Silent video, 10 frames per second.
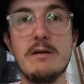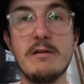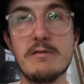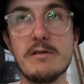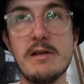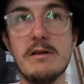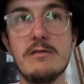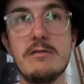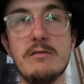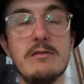
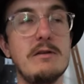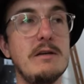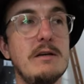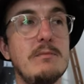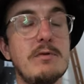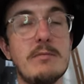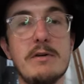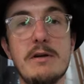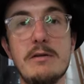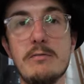Nevertheless, the
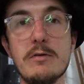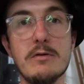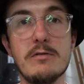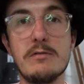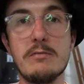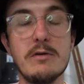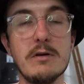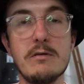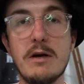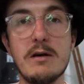property was, you
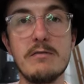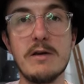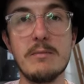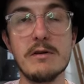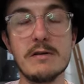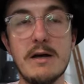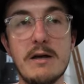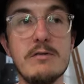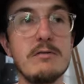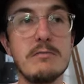know, had a fair bit of land,